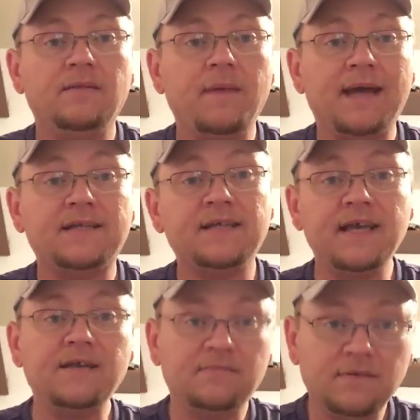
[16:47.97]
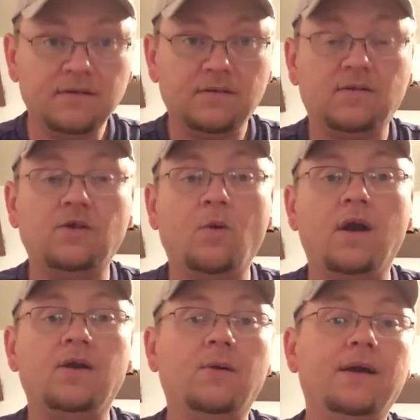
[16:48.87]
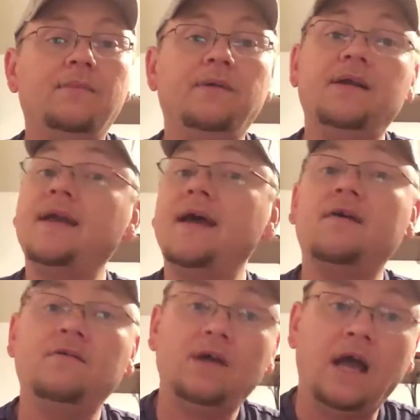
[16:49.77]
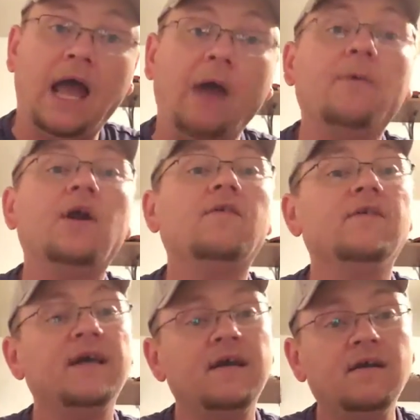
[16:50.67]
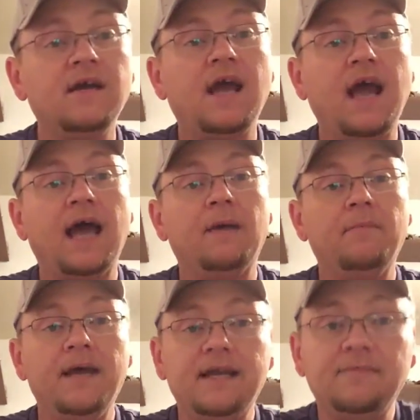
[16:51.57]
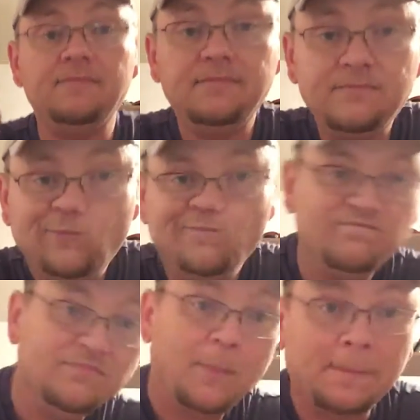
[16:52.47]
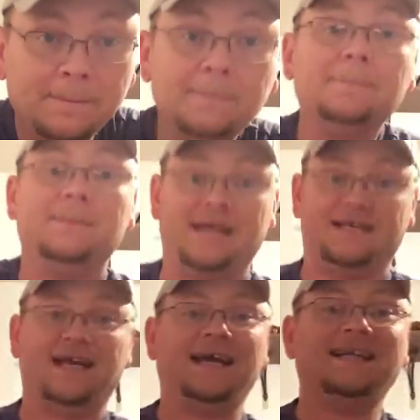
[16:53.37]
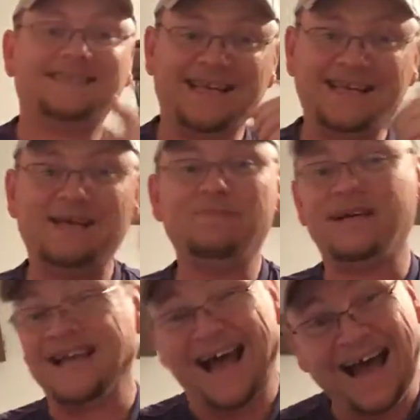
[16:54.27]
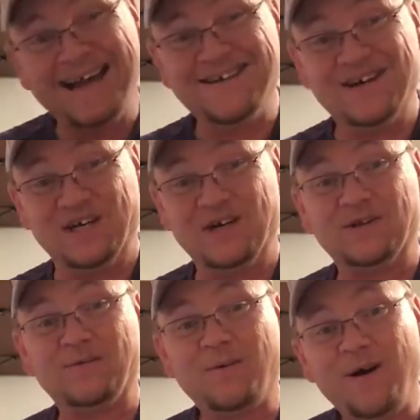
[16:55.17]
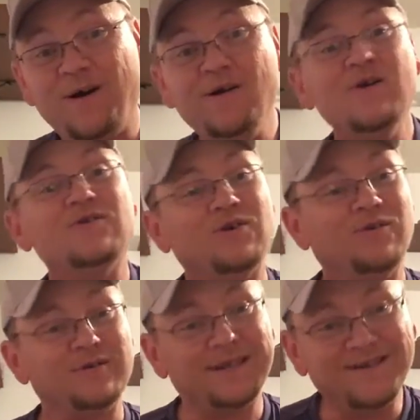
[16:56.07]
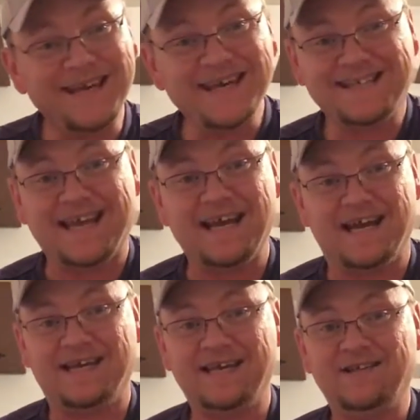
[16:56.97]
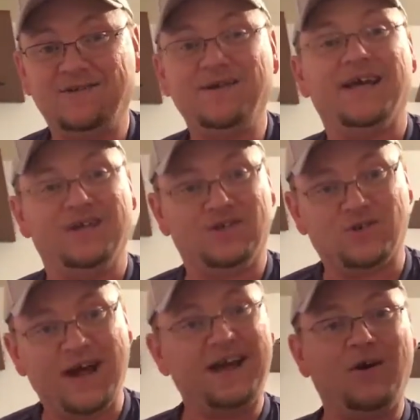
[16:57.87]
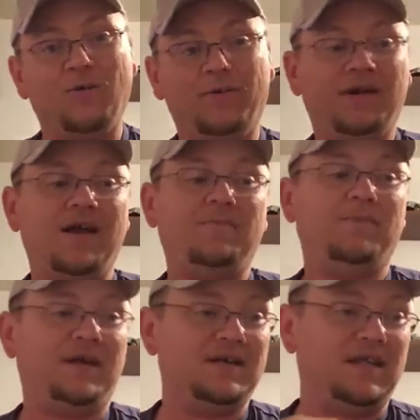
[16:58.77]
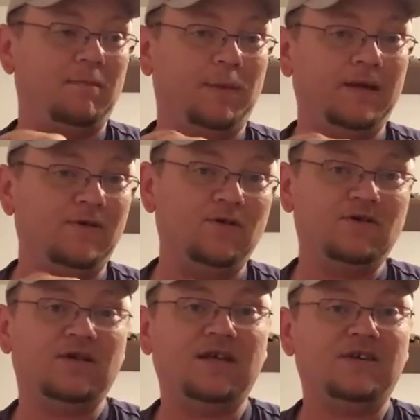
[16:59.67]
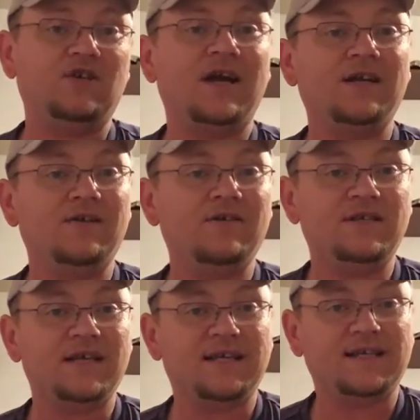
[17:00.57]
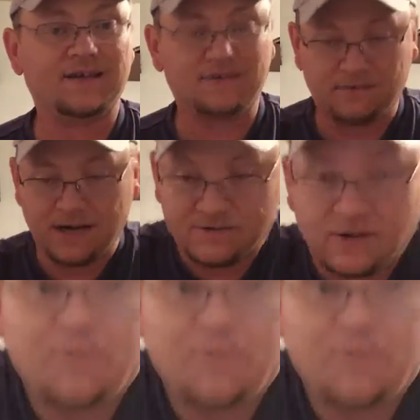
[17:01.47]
back seat. You want to go ahead and meet now? I went over there. I met him. Yes, I got to stand up because I done hung it on the wall so those little kids cannot get to it and try to open it up because they've been trying to use the X-Acto knife